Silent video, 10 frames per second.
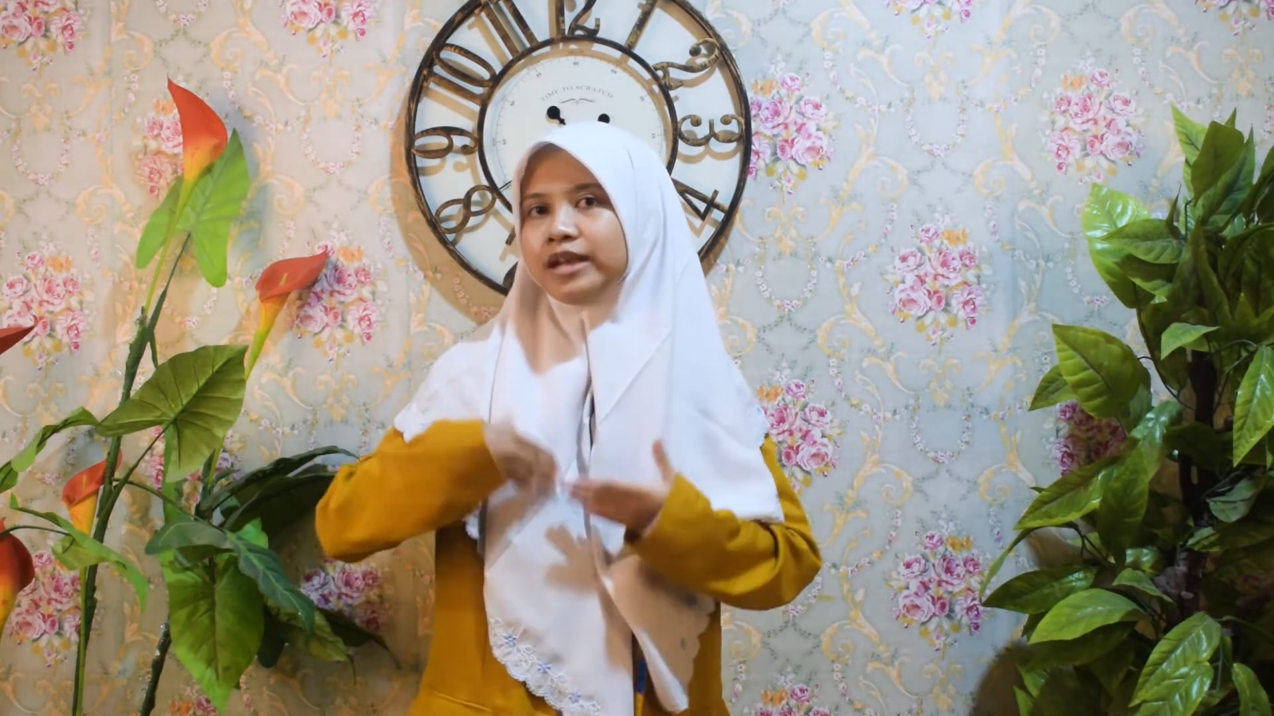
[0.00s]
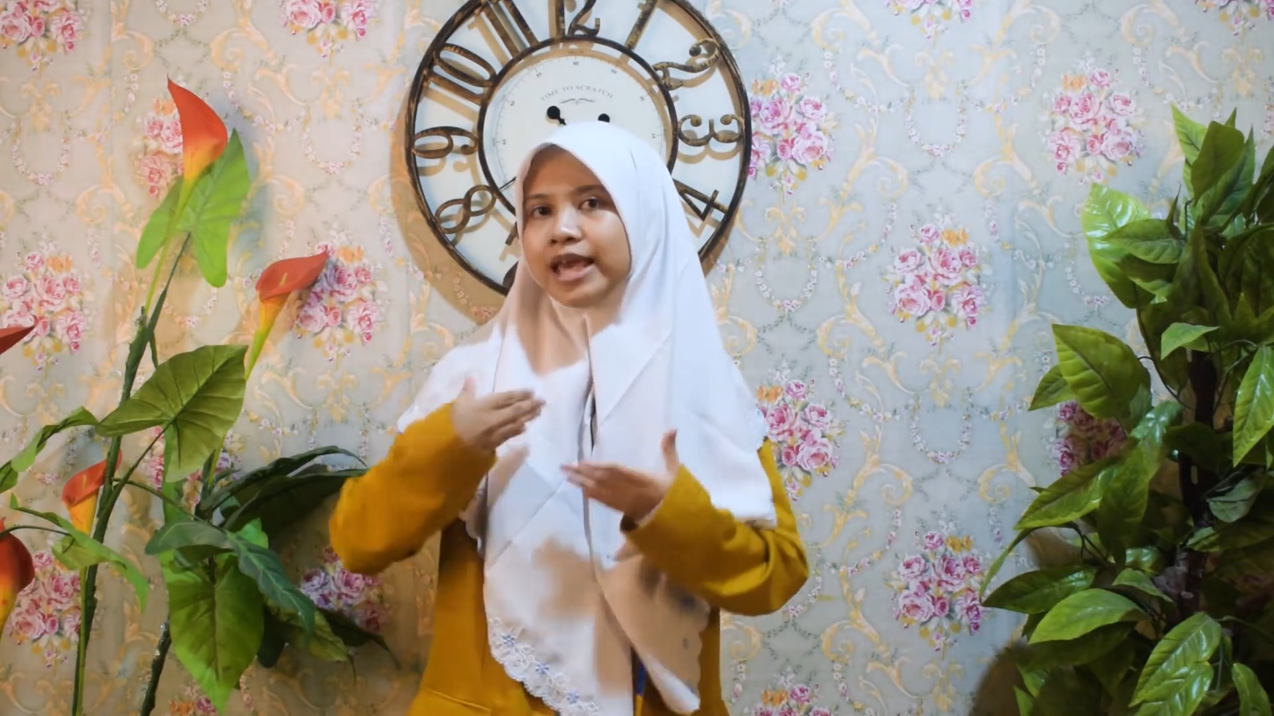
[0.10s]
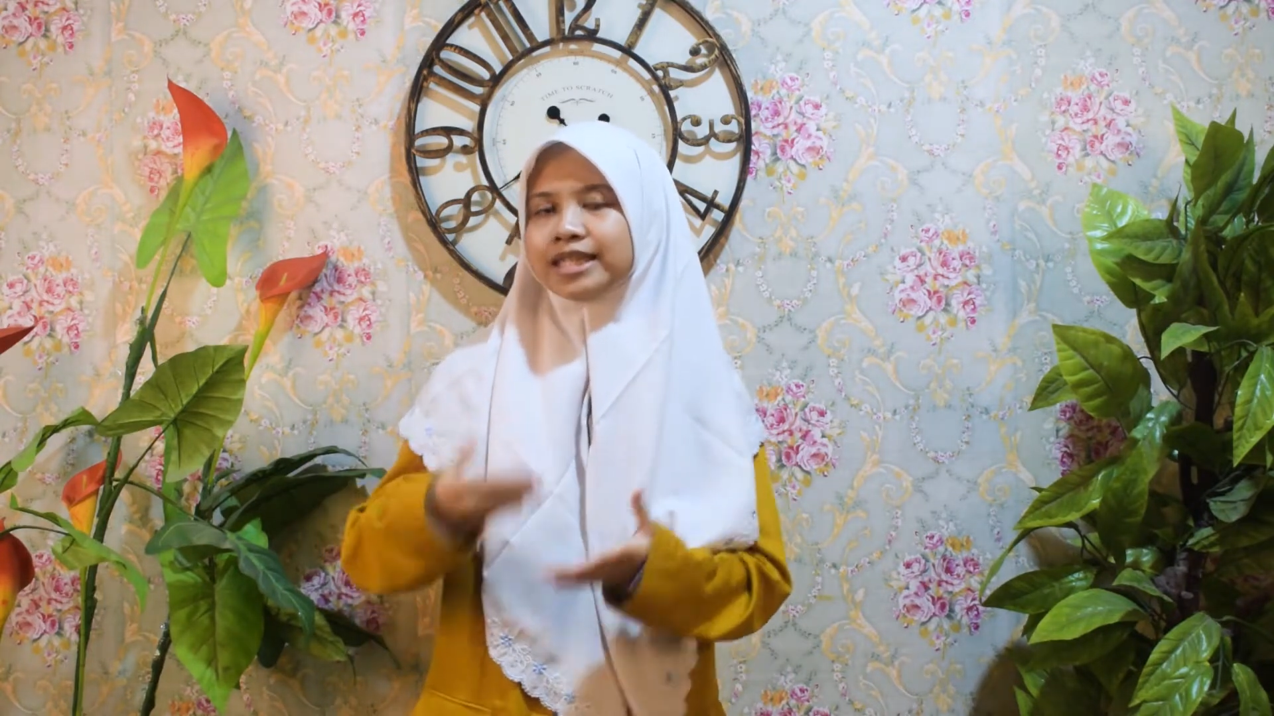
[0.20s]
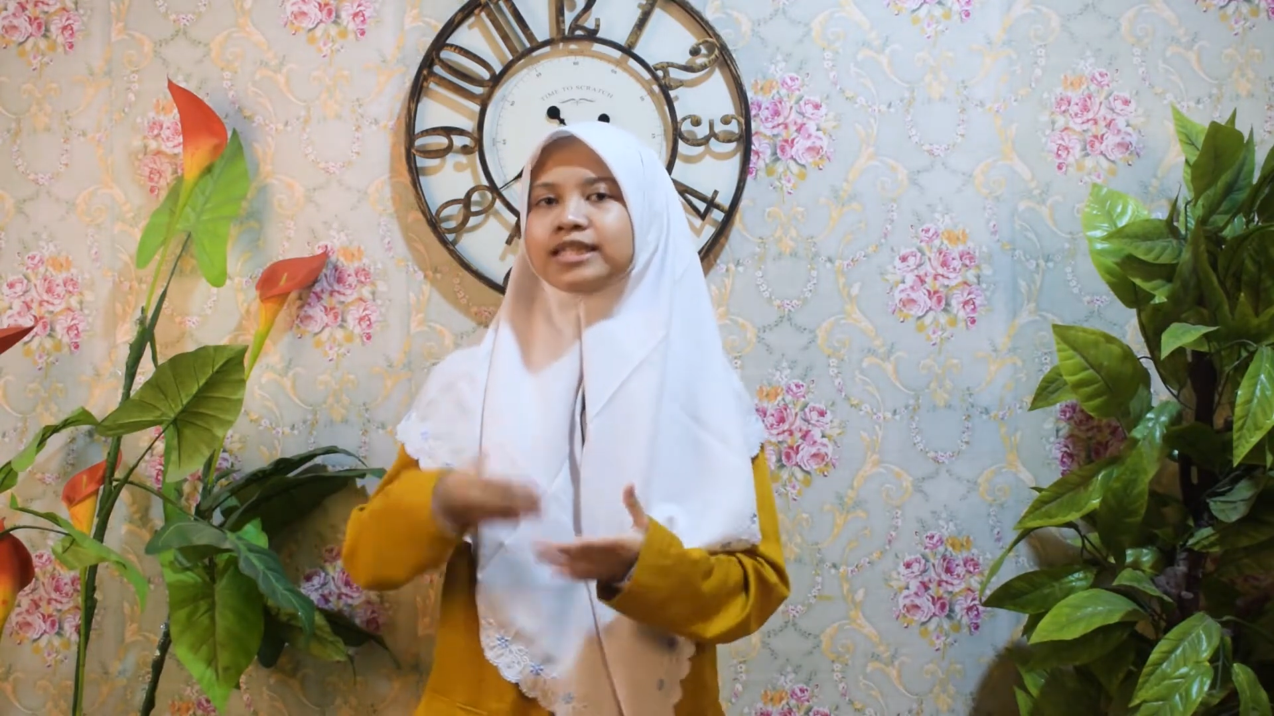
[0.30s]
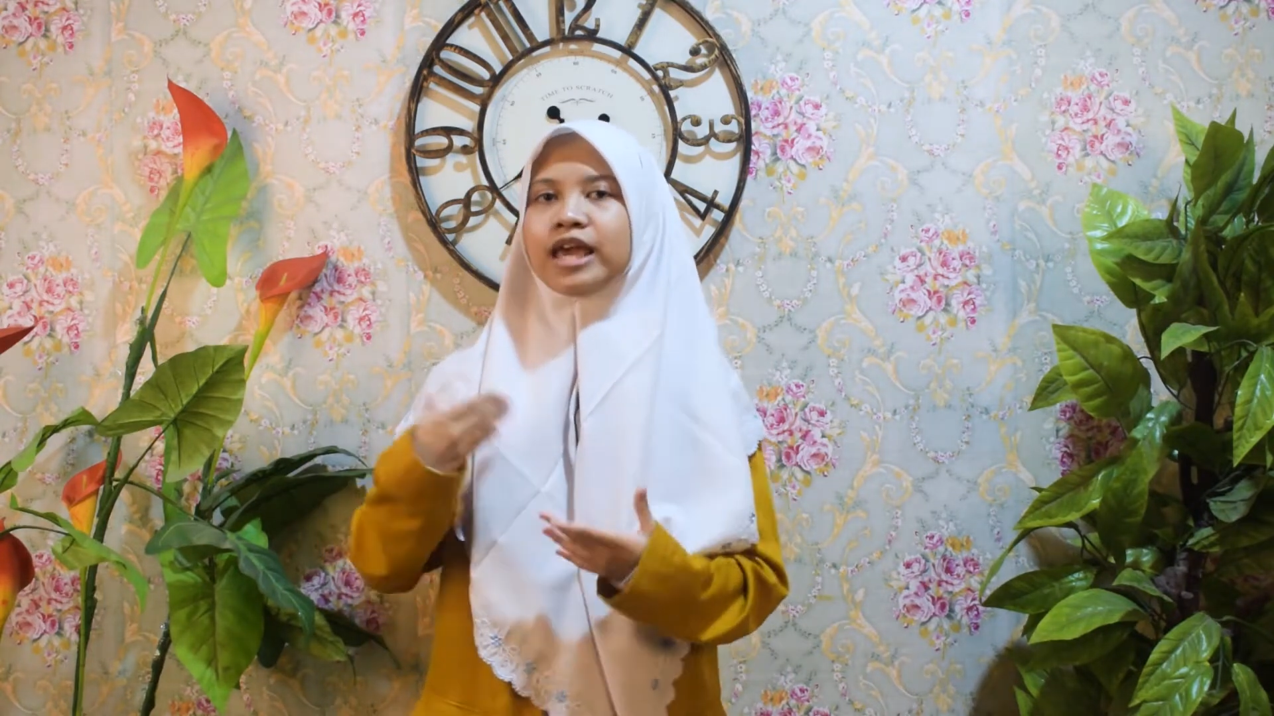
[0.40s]

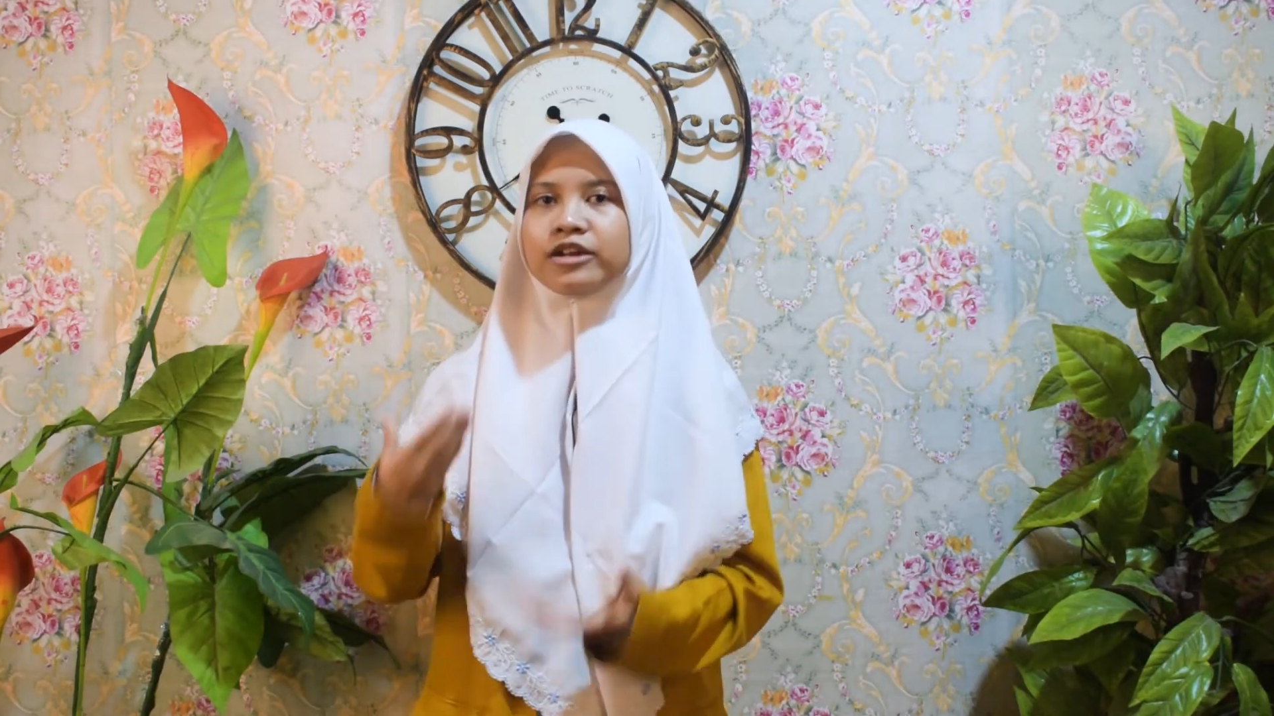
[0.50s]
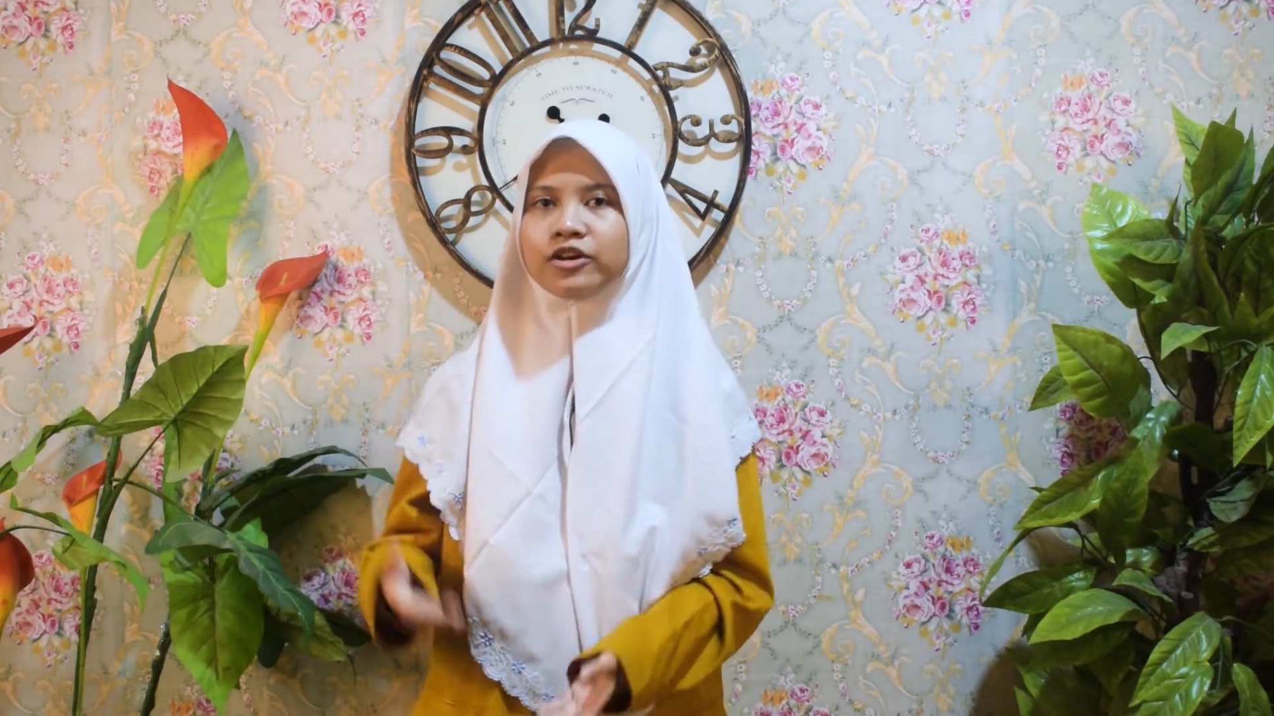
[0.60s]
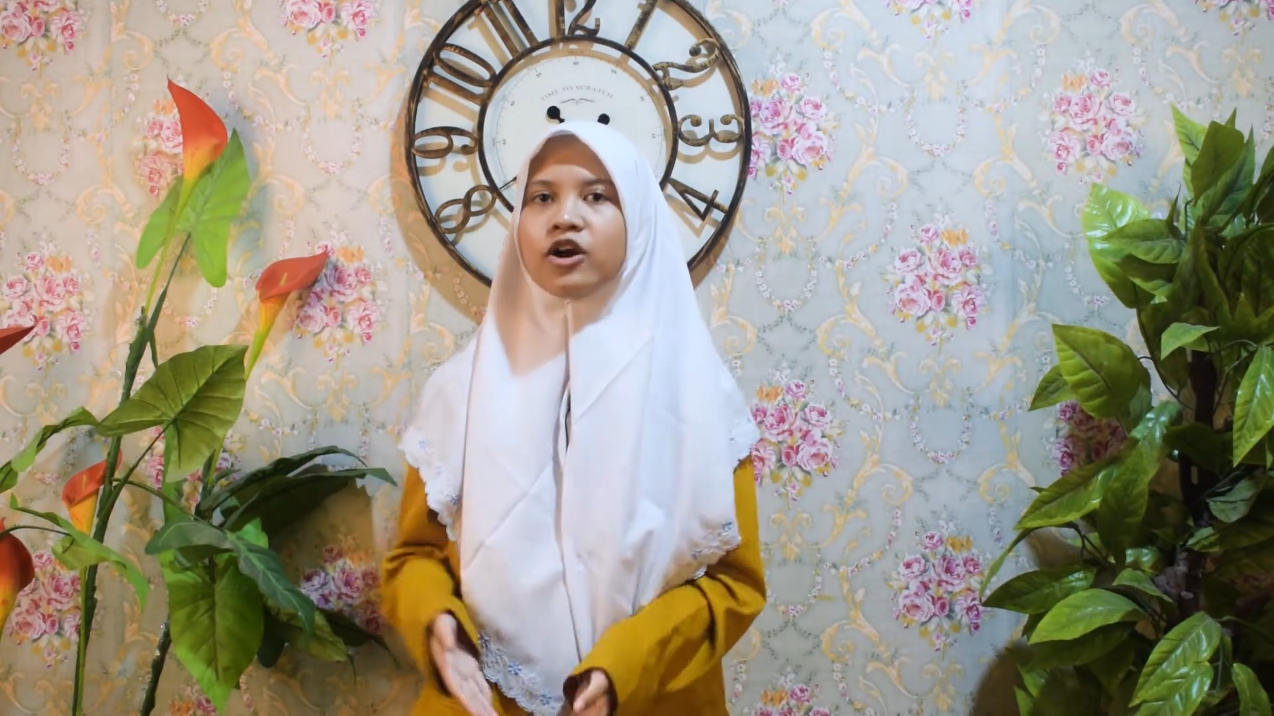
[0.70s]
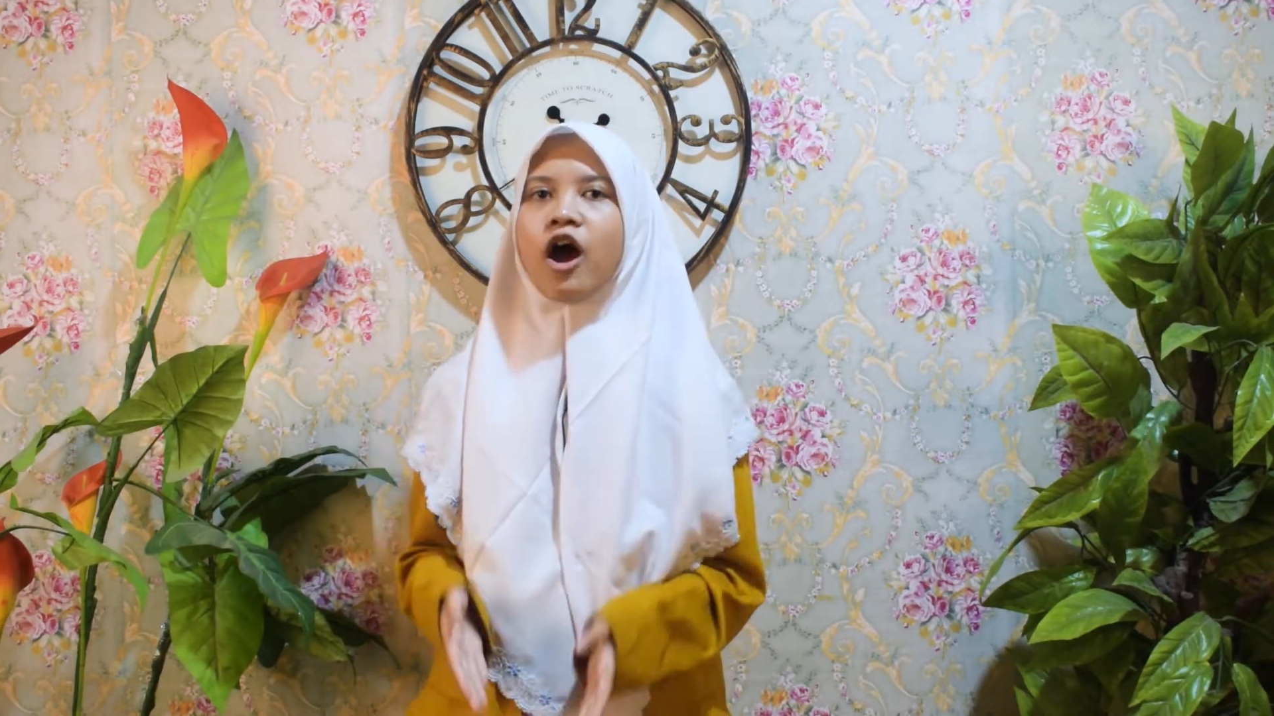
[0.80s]
next cadre